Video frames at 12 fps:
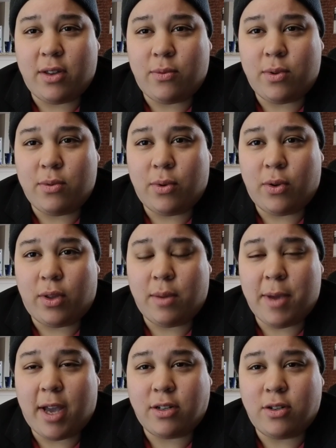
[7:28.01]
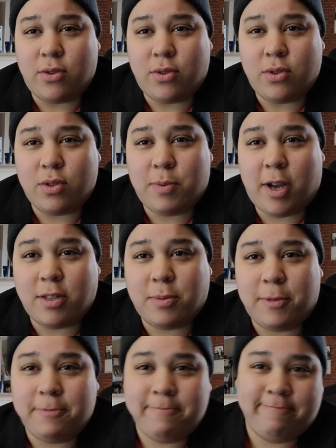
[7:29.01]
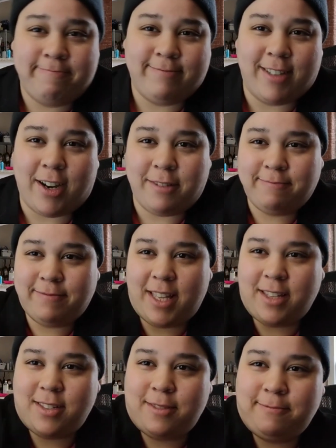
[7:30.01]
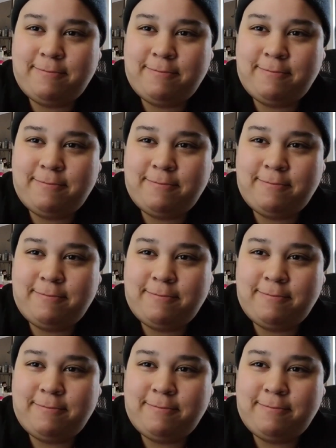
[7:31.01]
and we will get back to you as soon as possible. All right, thanks.